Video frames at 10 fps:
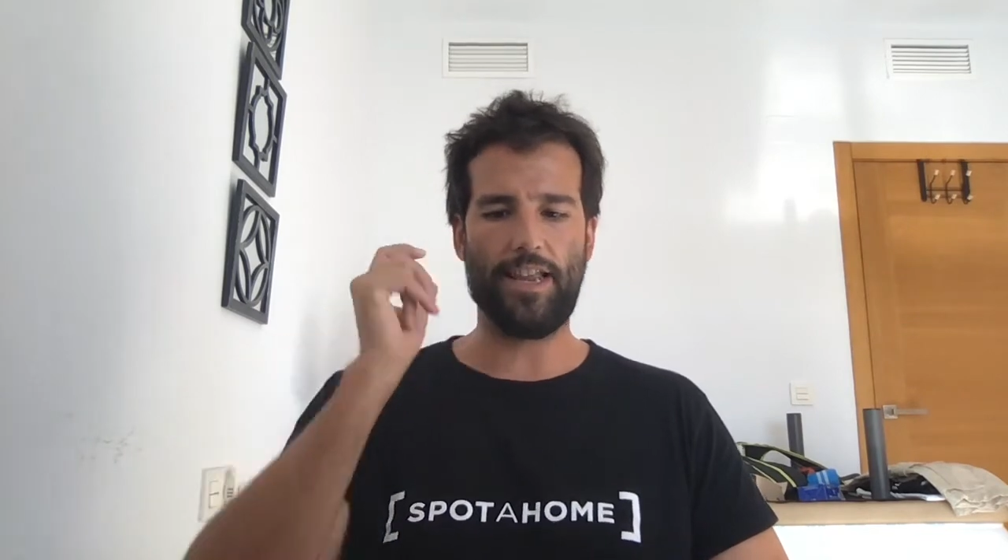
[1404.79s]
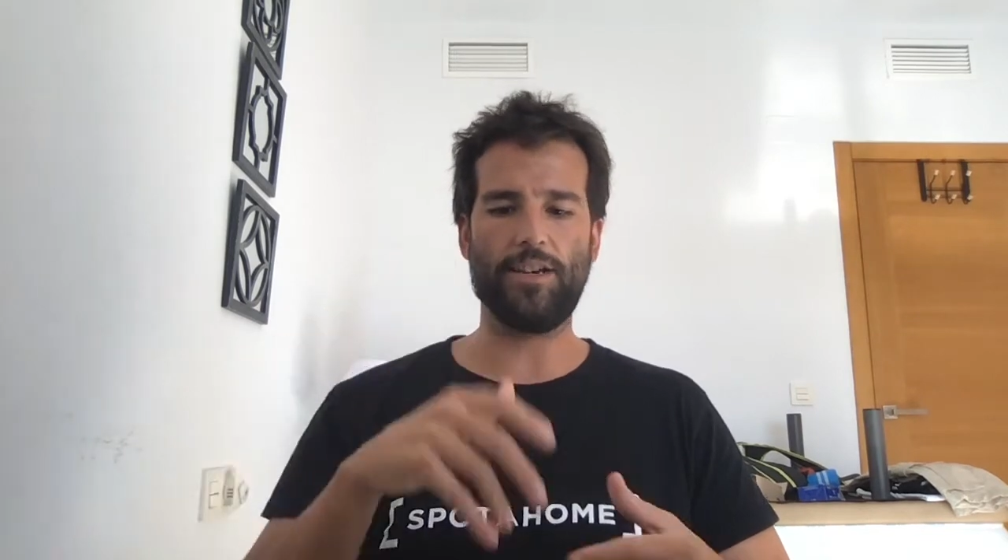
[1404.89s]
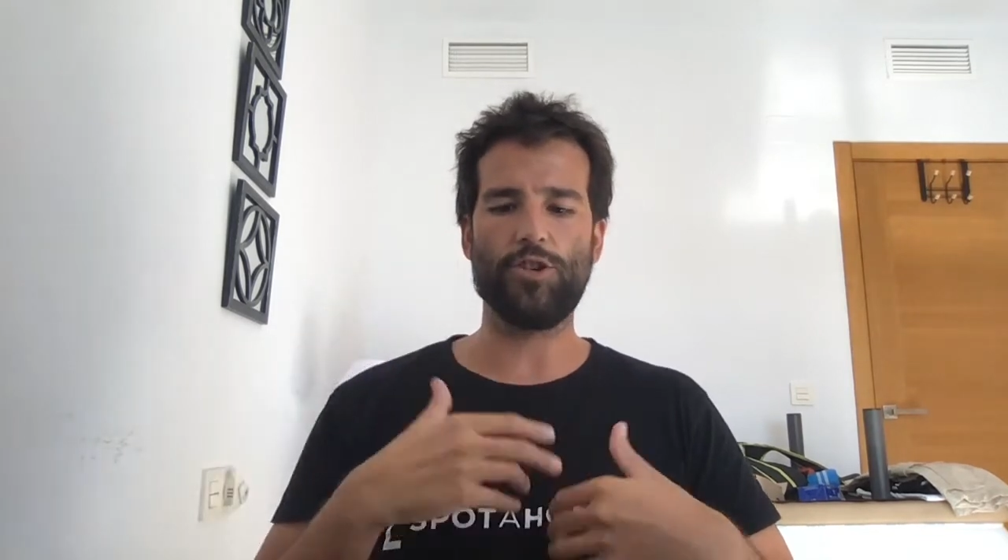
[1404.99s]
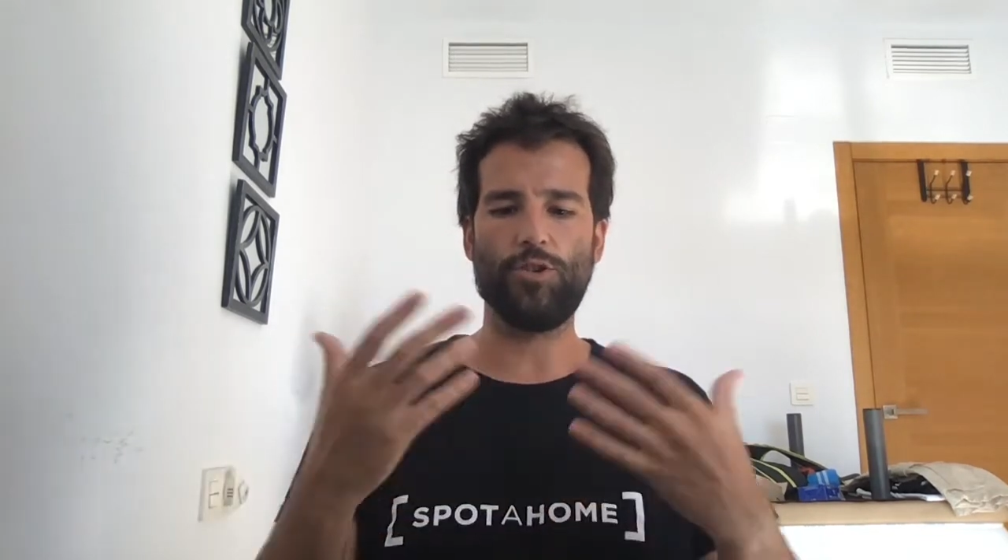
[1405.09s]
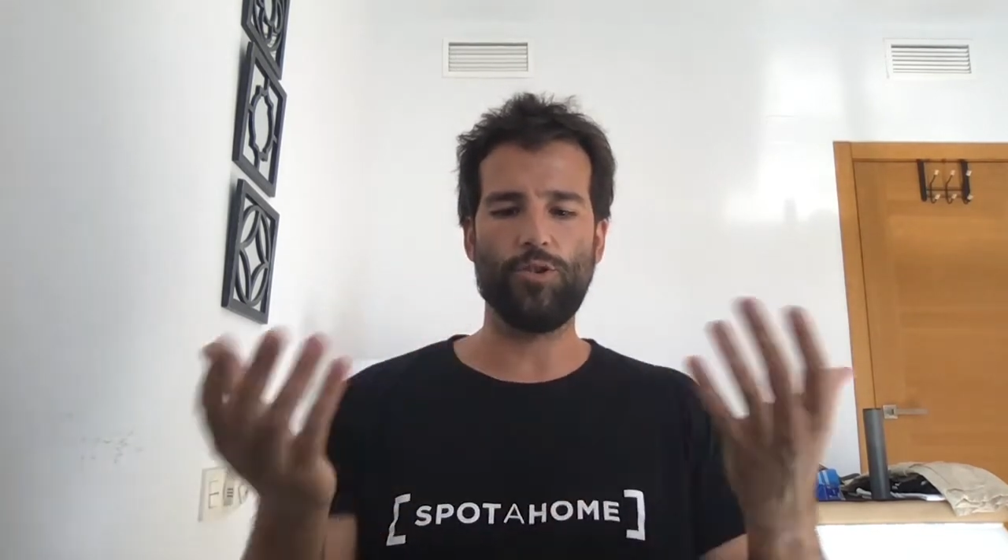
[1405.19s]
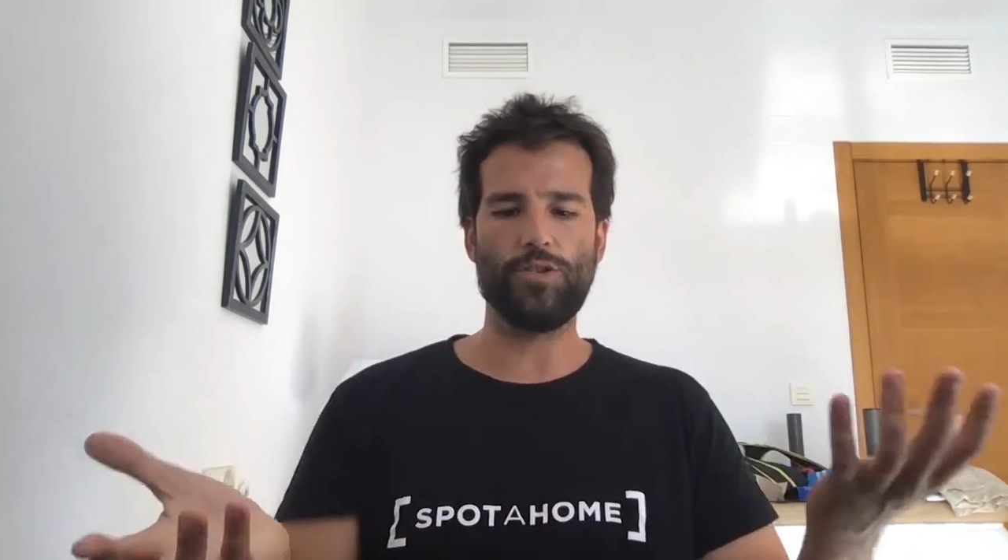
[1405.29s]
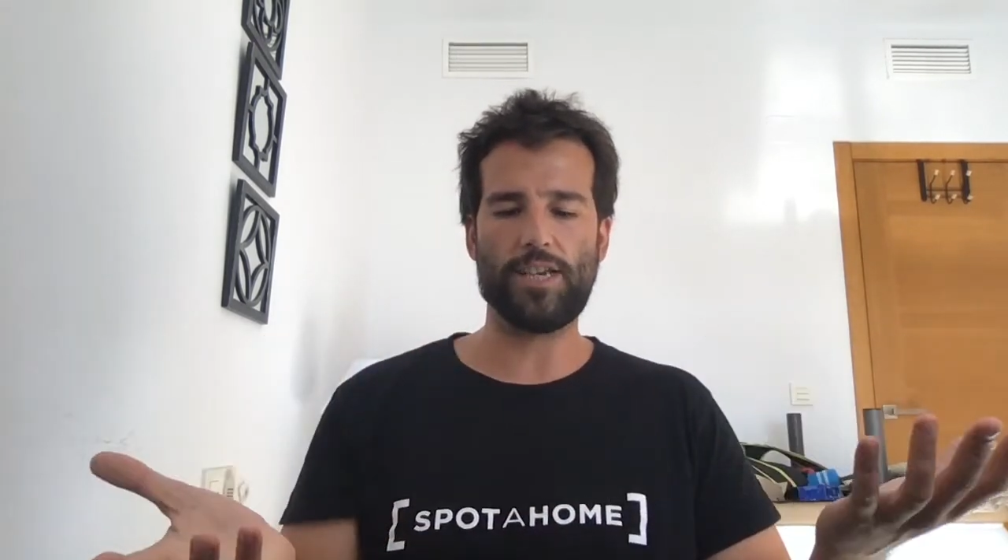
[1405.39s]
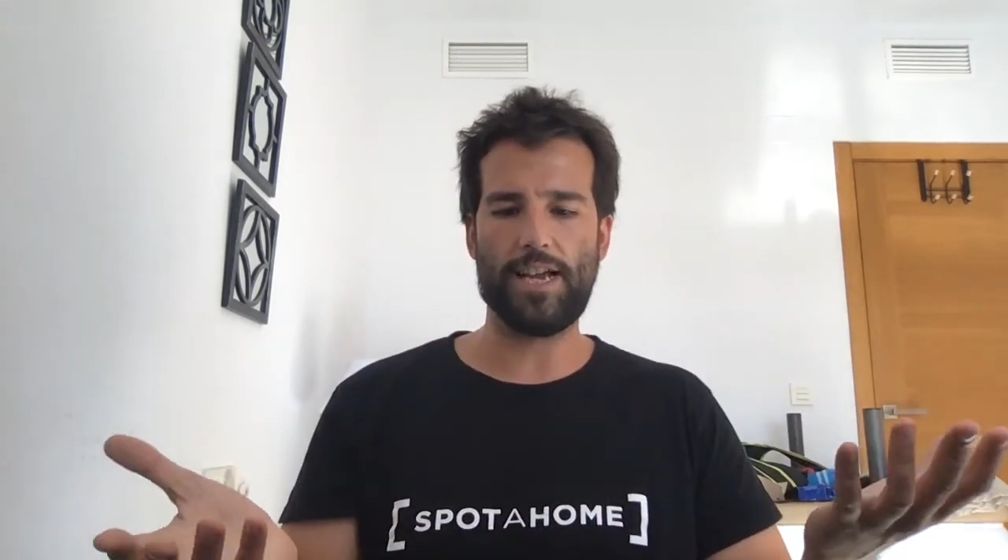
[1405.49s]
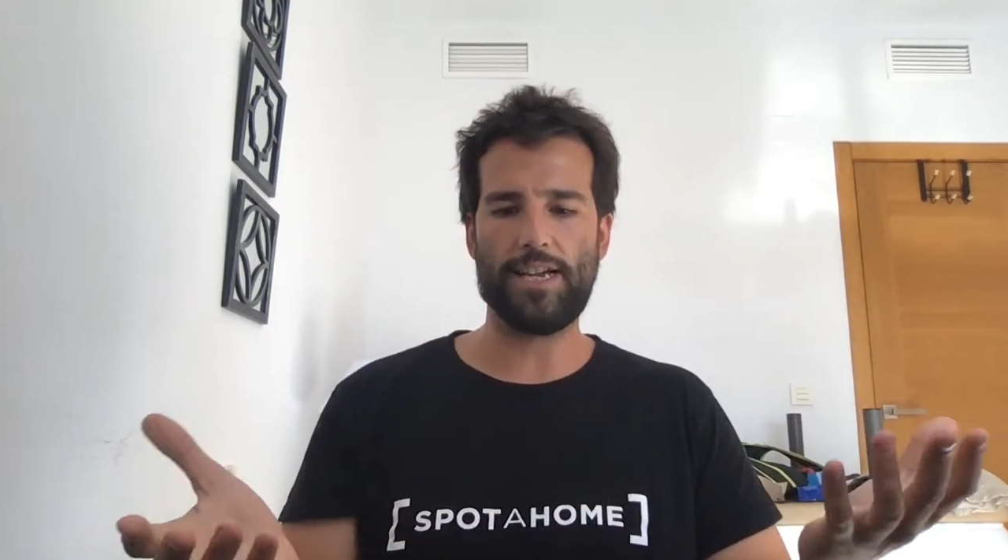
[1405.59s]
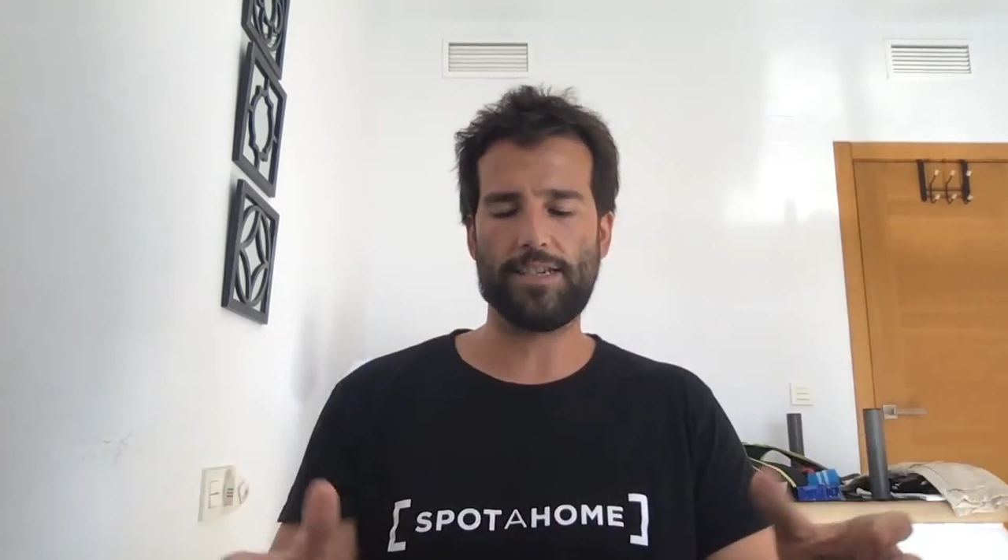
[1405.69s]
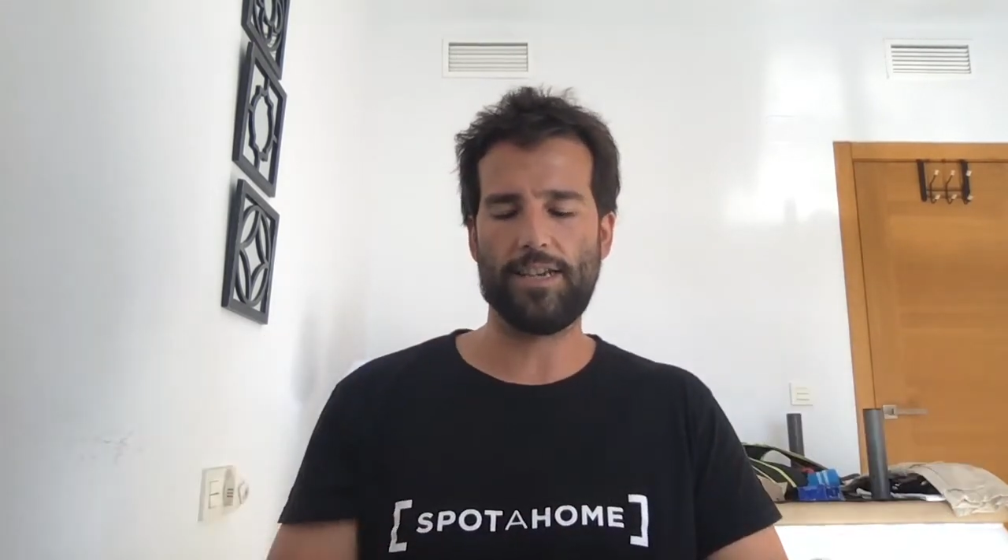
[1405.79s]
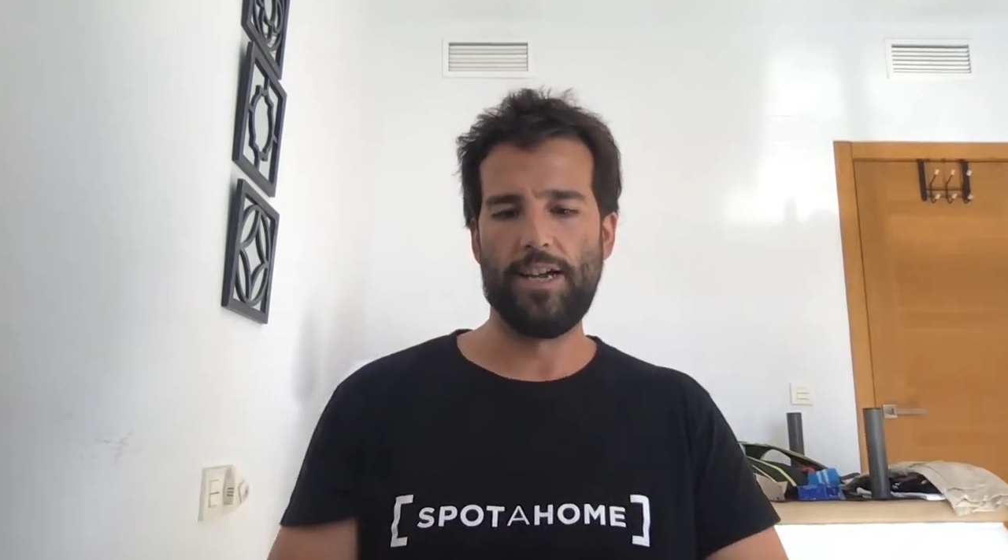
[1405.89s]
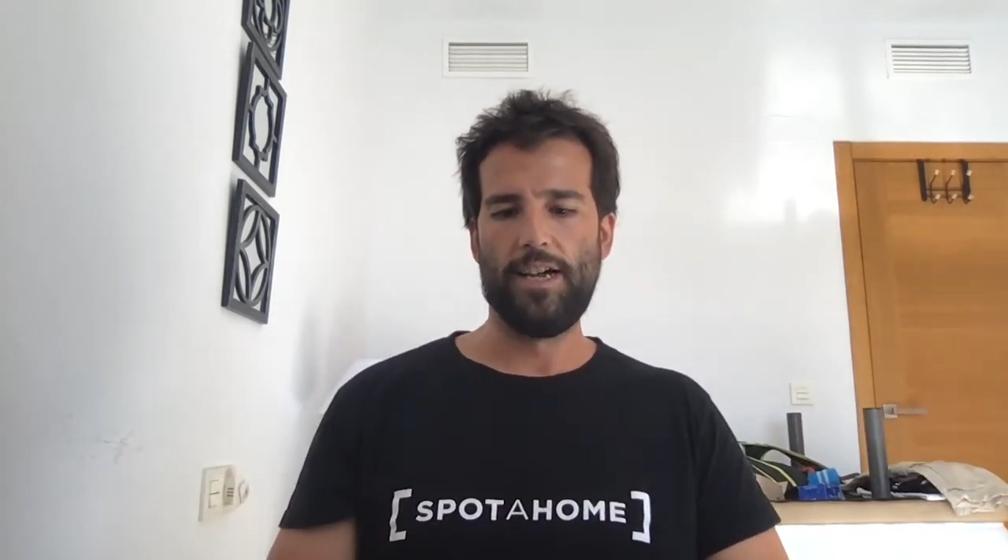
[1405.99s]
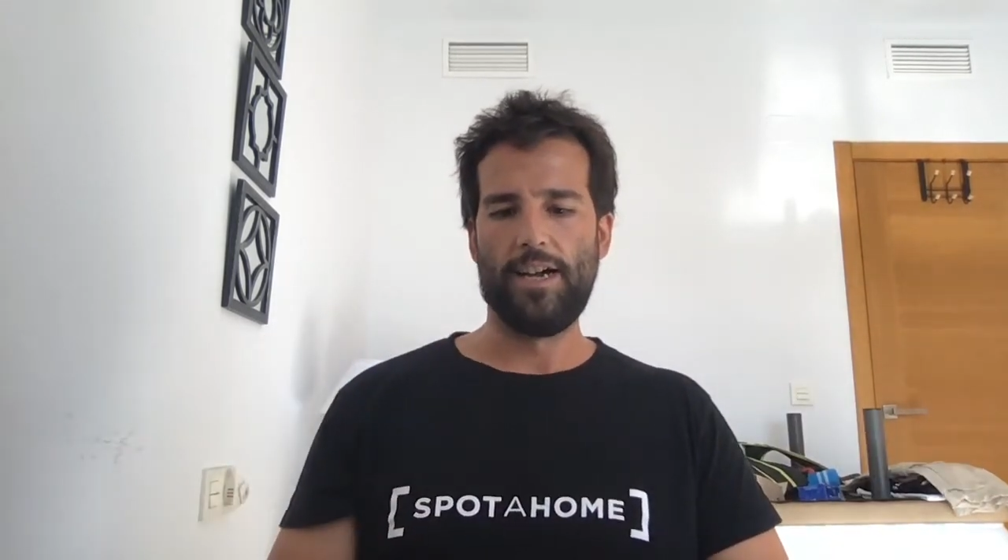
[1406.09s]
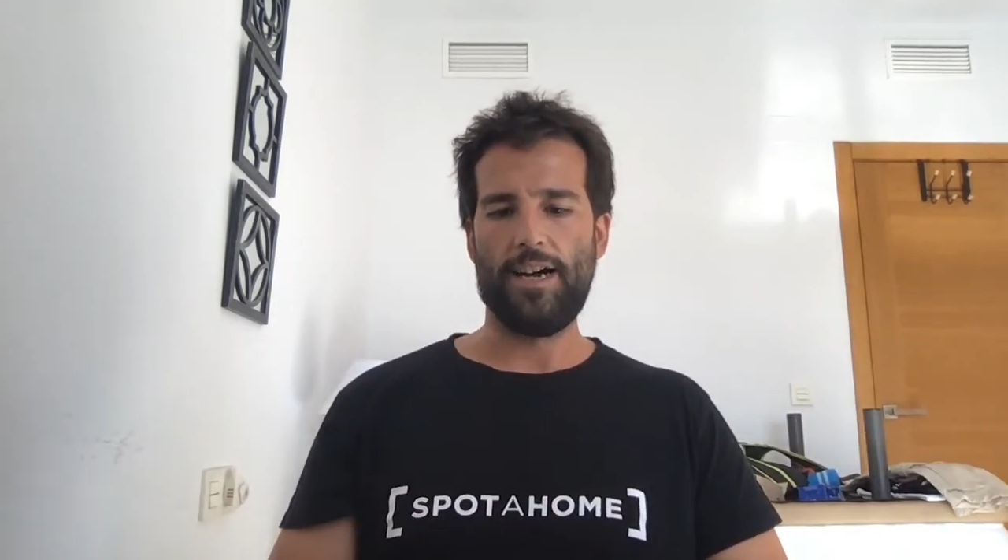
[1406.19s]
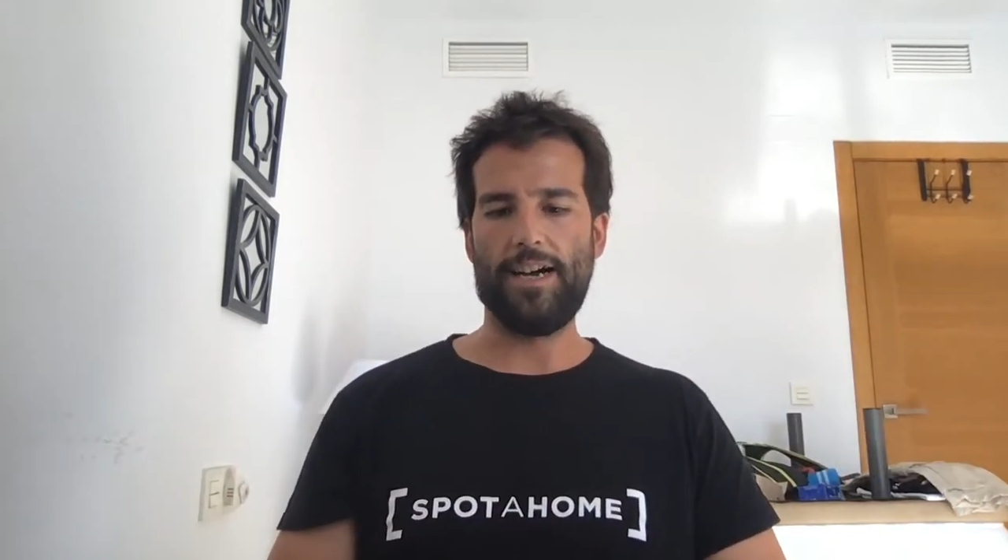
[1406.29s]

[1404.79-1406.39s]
they introduced us,